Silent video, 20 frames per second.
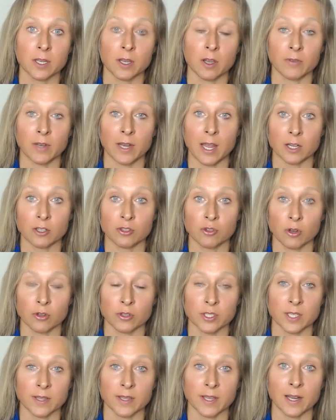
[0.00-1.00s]
of
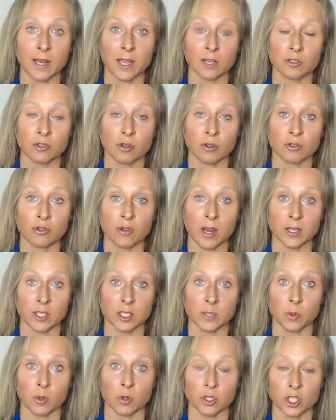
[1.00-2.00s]
electrons in the electron
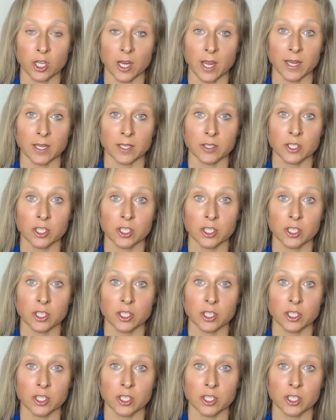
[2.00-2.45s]
transport chain.